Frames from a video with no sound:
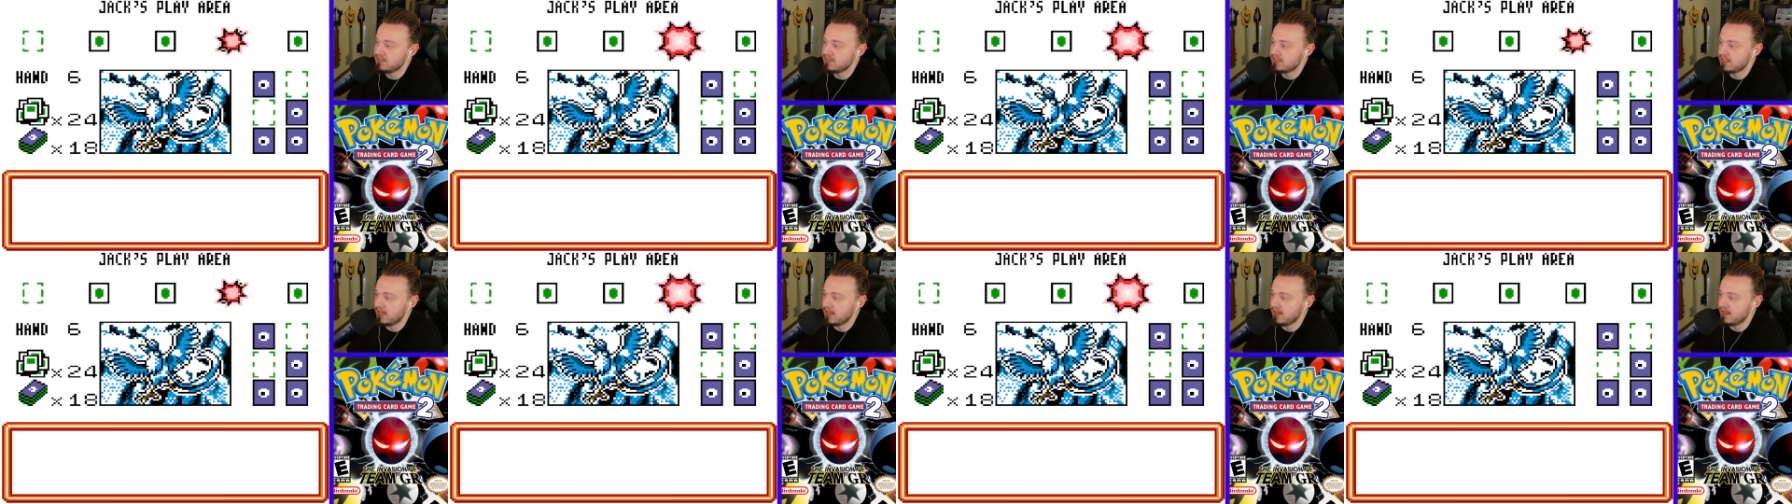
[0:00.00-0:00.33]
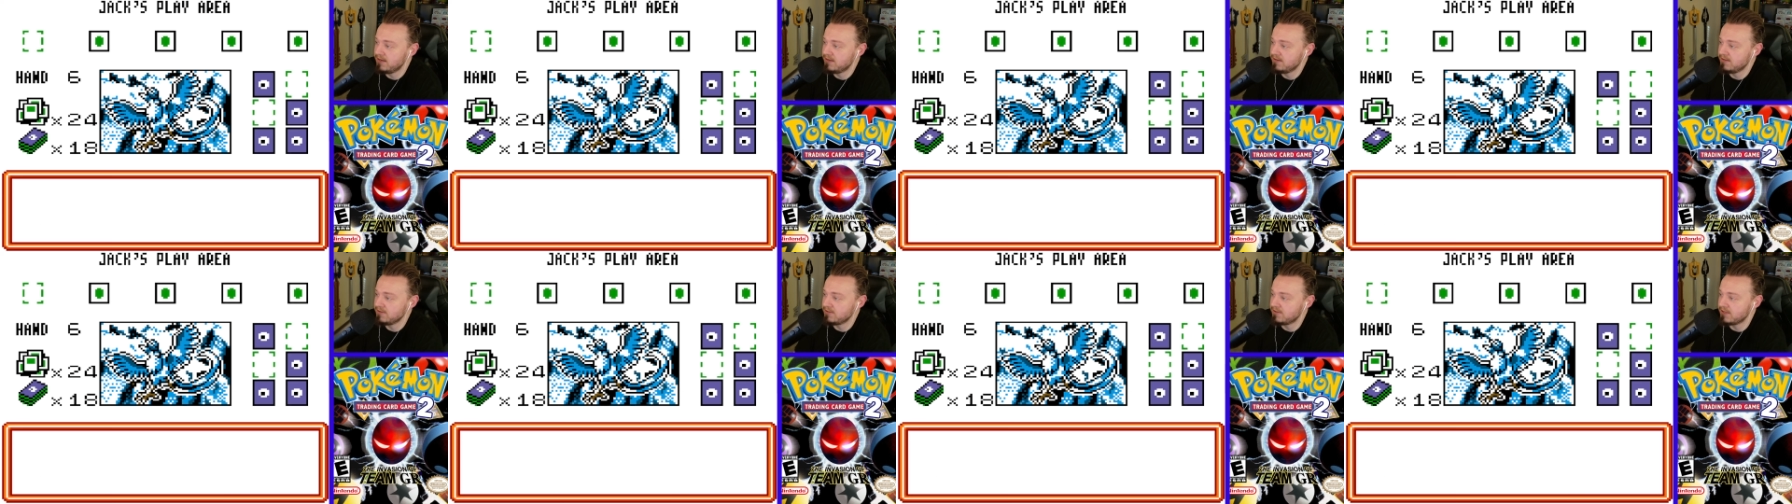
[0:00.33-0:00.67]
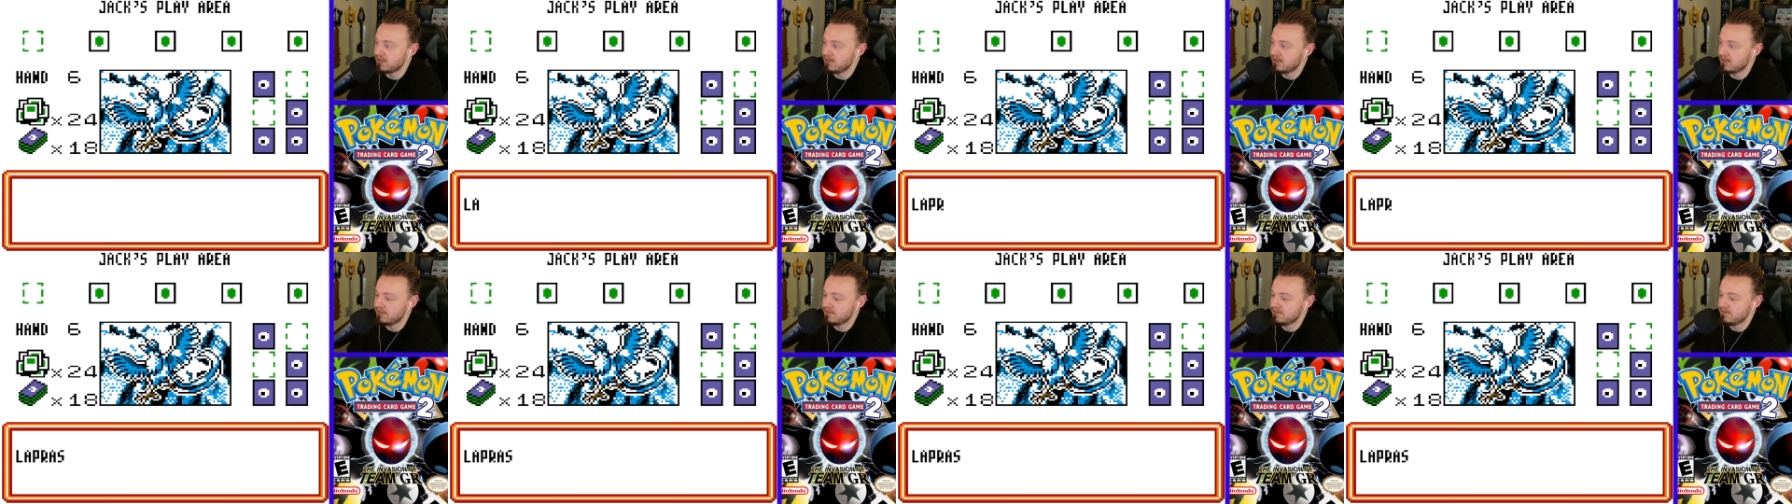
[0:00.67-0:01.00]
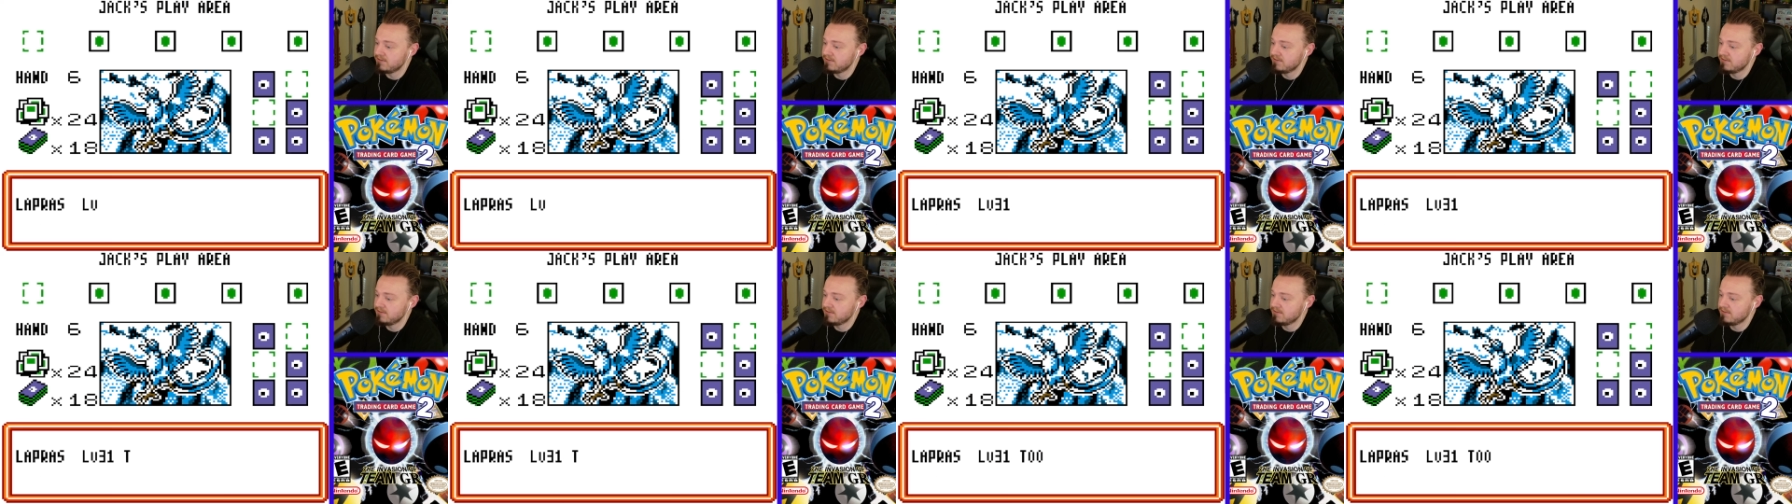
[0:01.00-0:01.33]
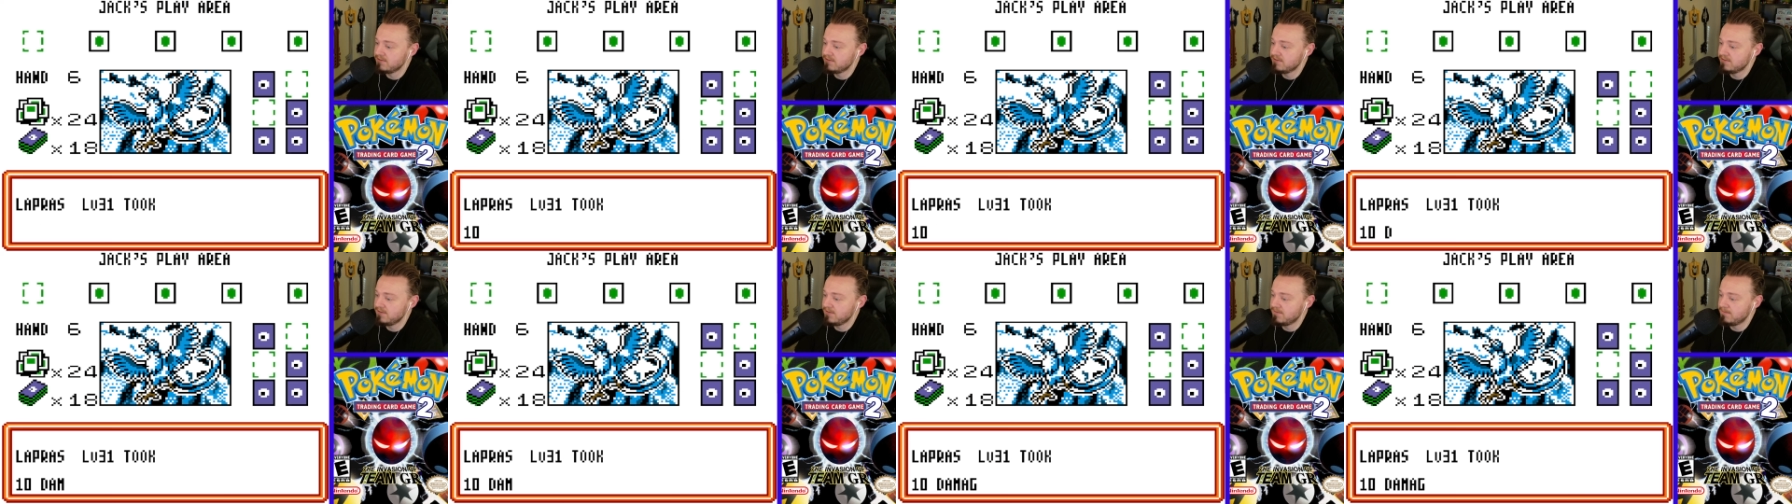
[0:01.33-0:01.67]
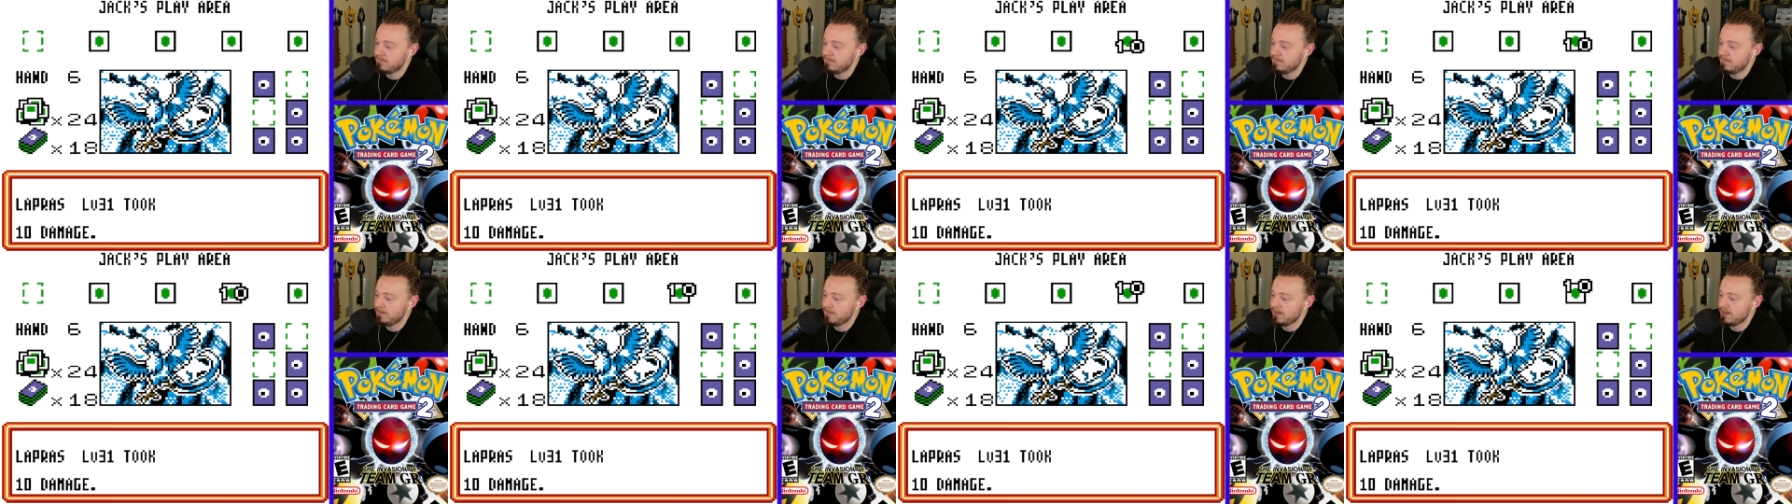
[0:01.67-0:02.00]
10. Okay.
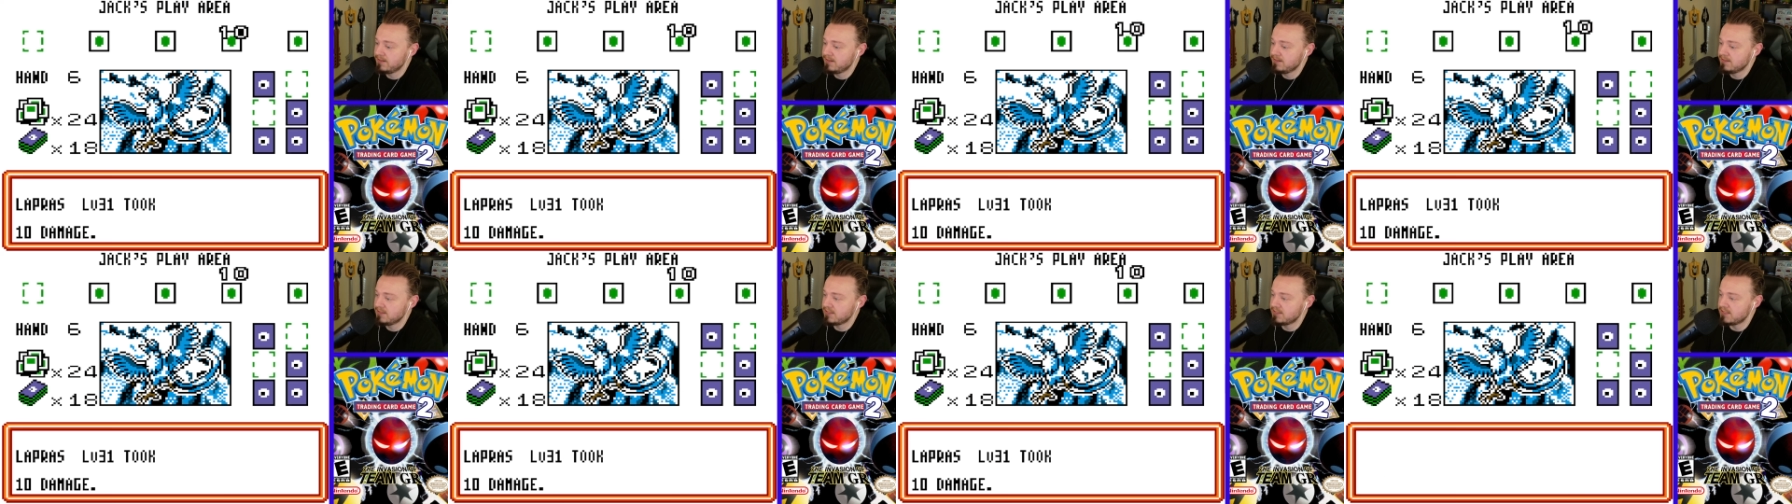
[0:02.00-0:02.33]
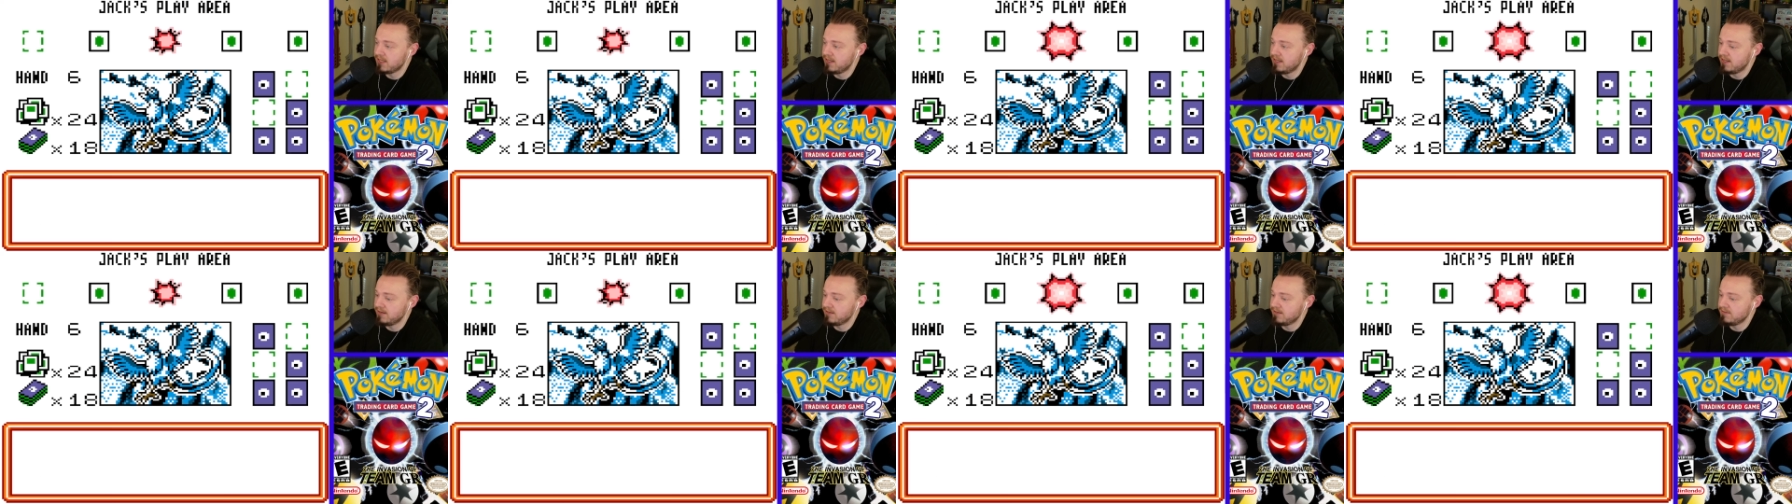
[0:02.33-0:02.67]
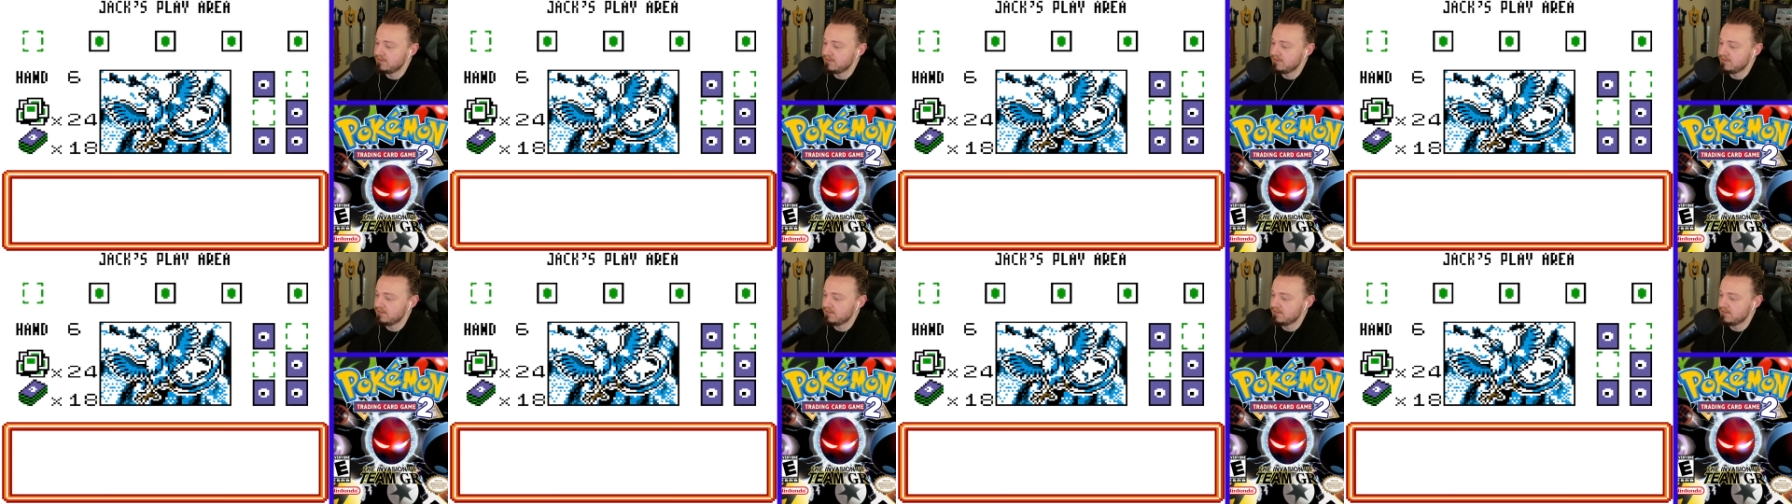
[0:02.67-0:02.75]
10.